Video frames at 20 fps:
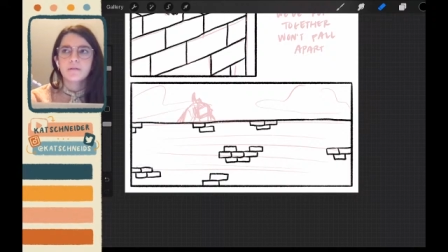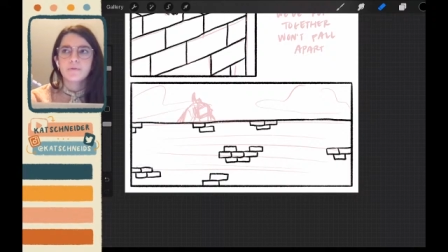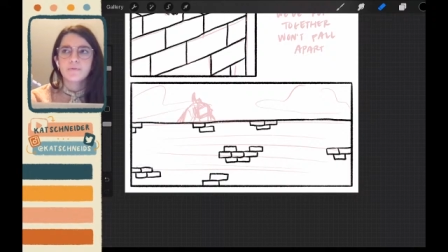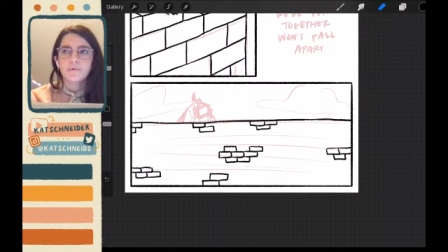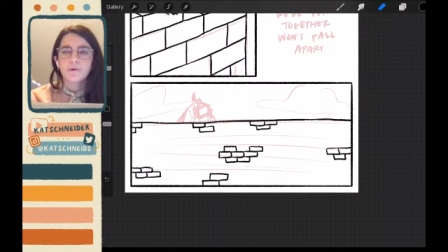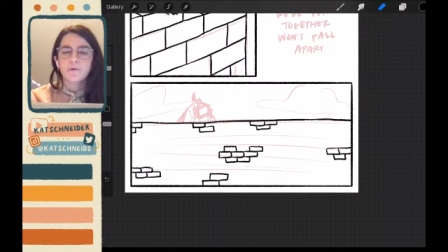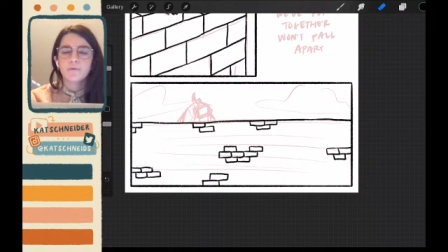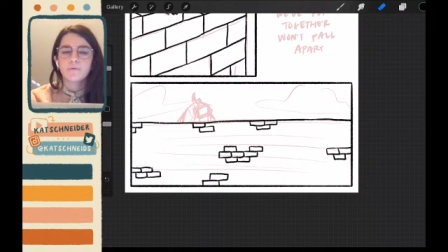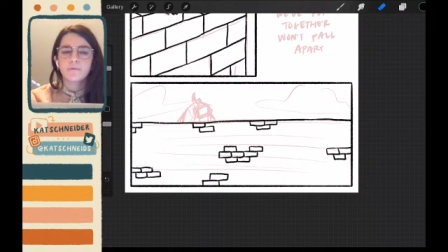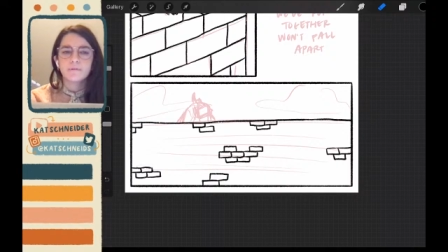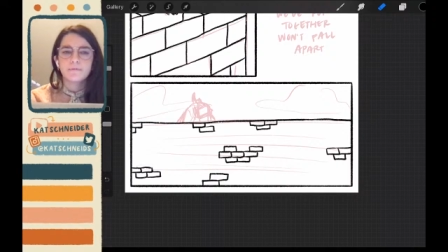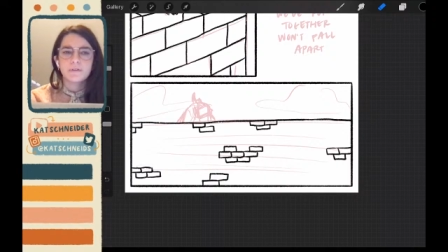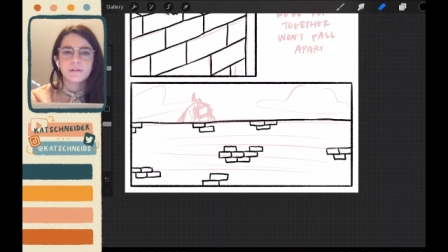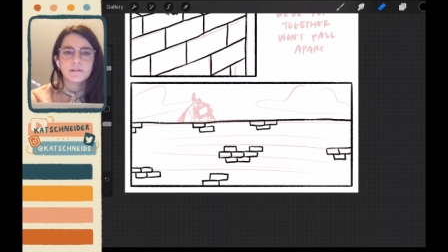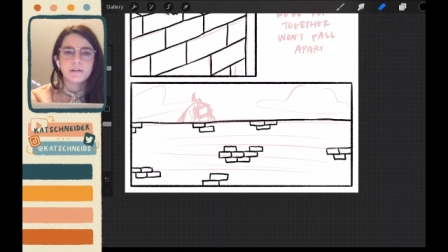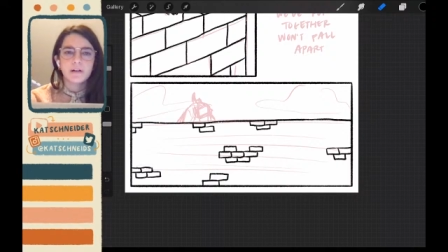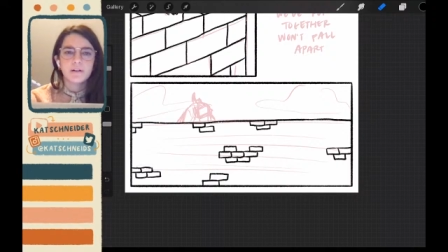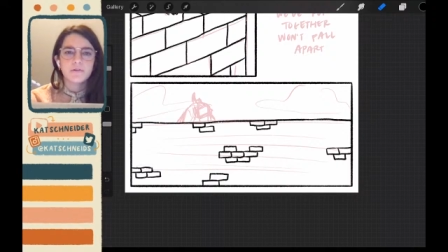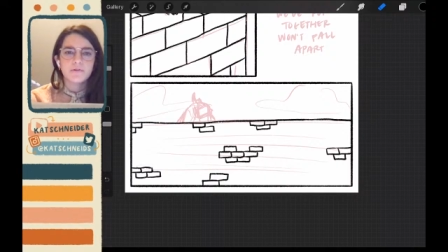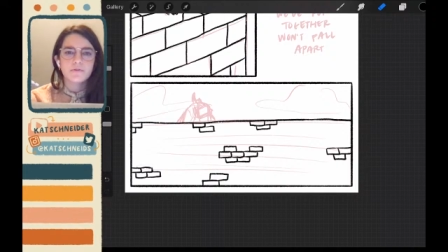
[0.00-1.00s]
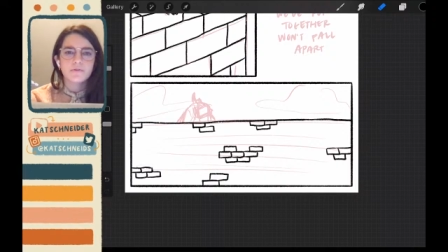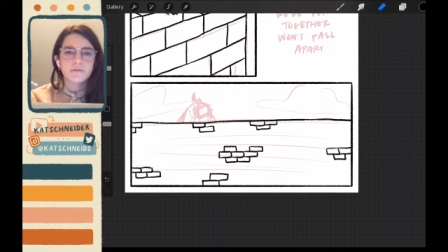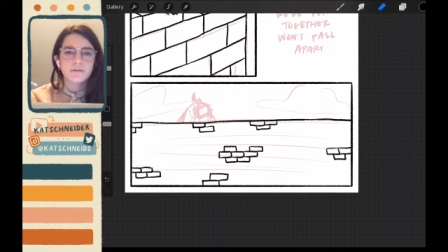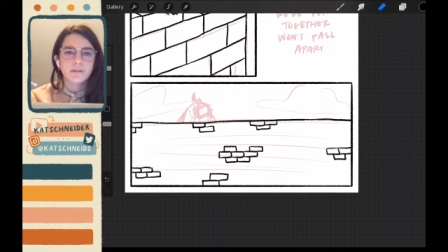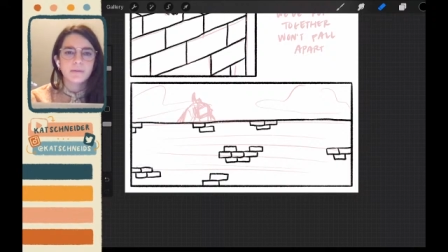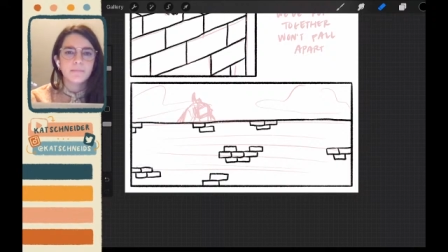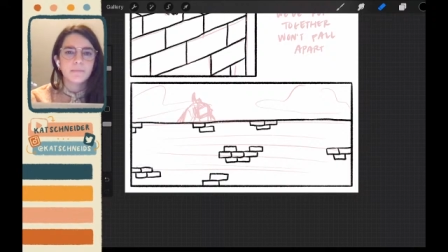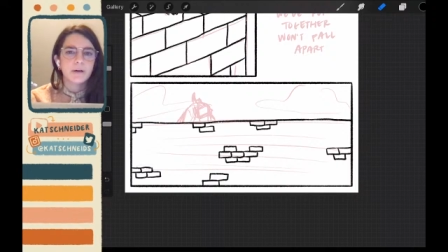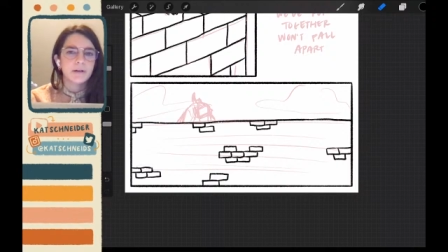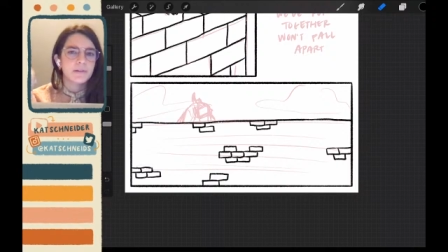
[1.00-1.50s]
throw $15
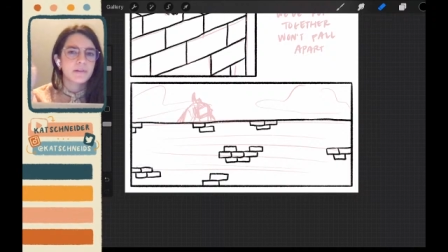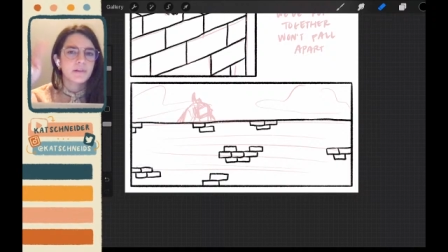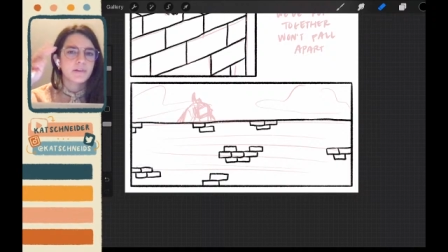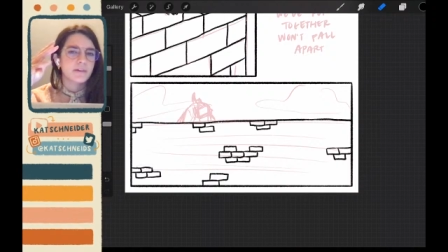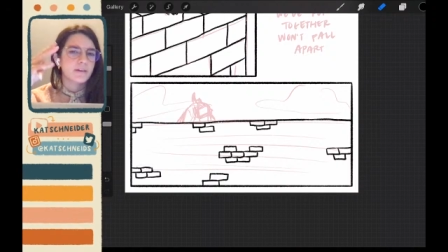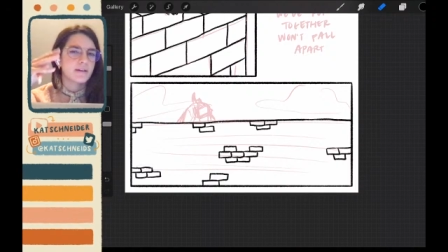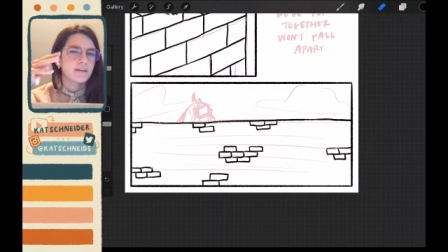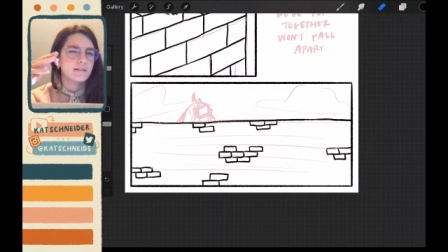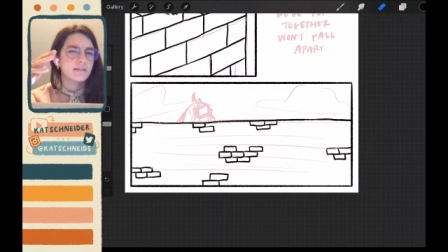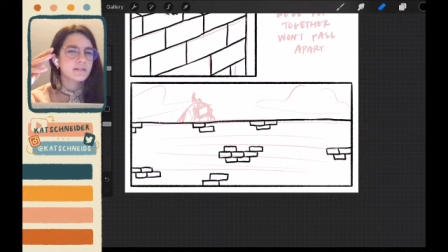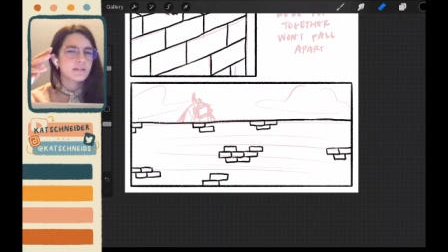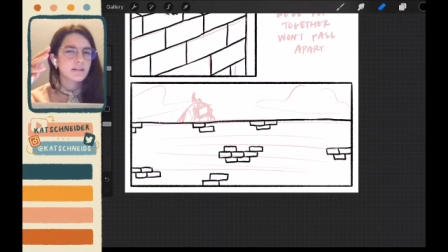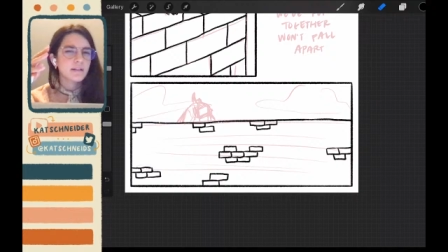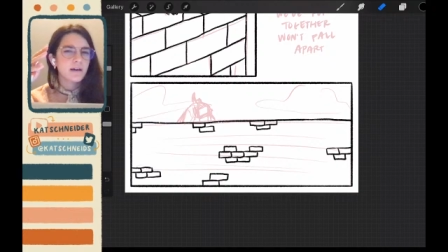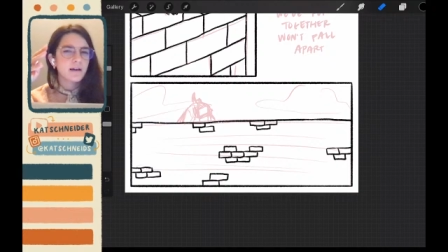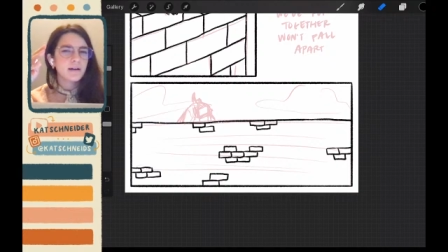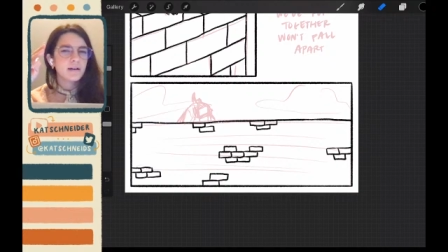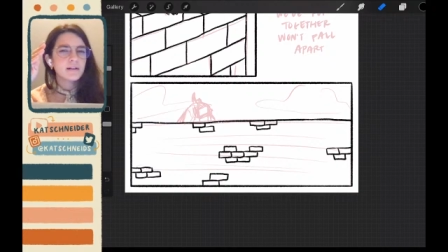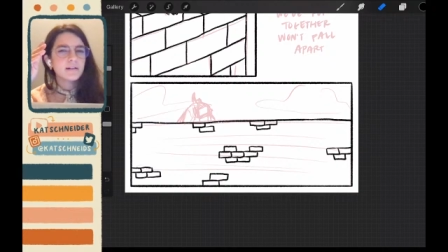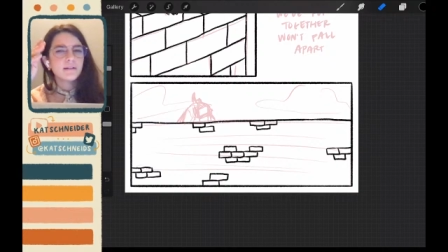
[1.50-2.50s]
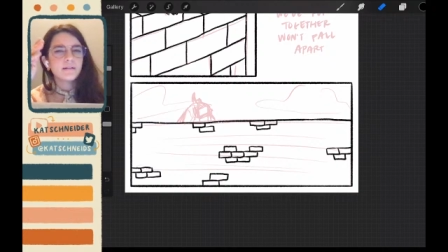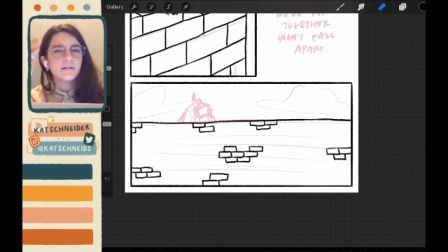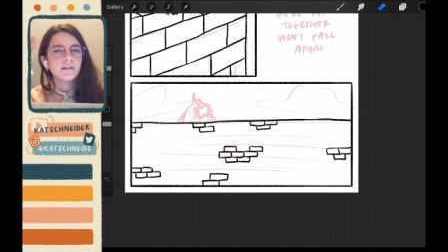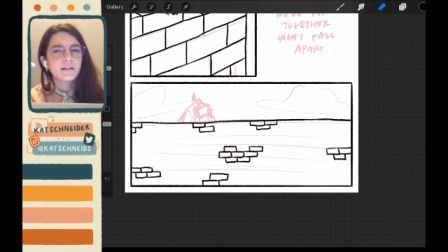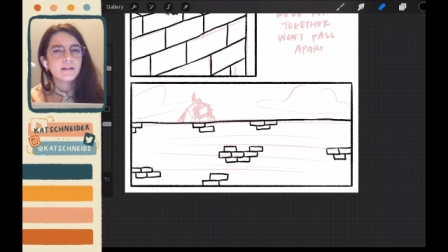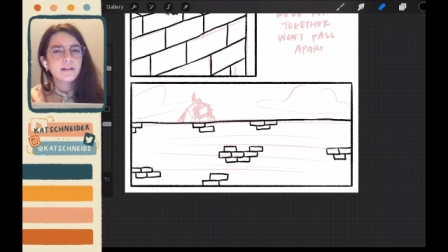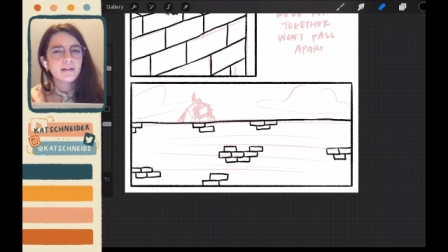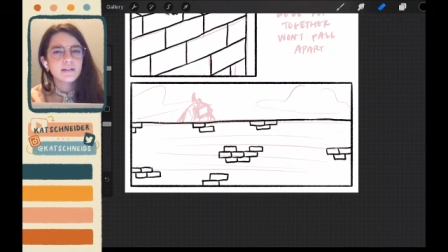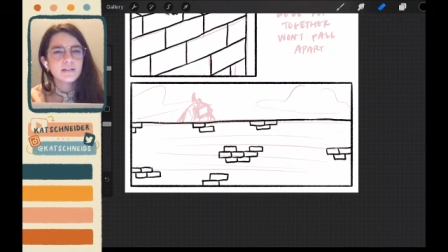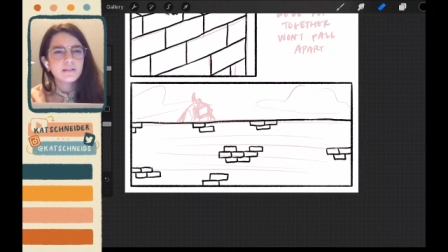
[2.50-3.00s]
a month into that,
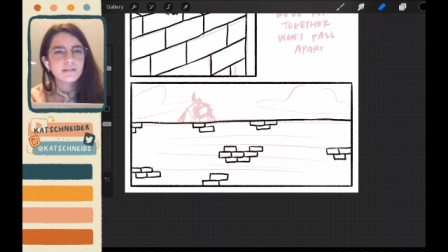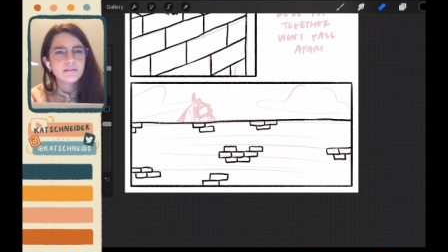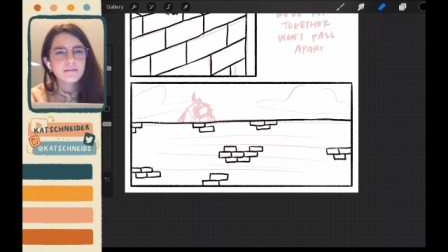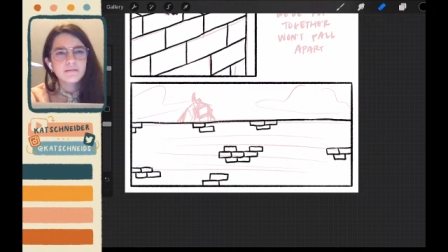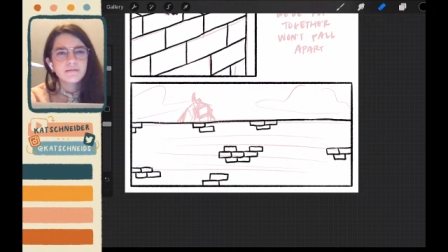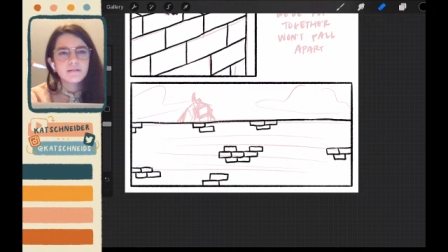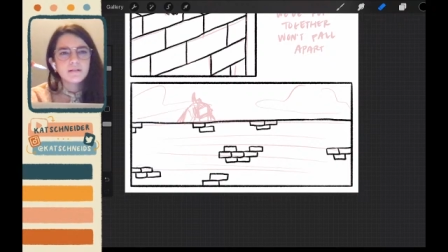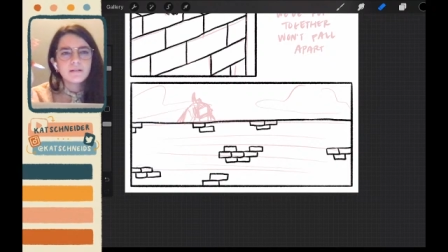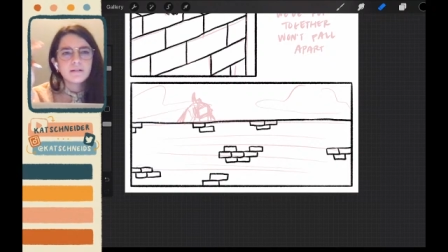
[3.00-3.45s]
I guess.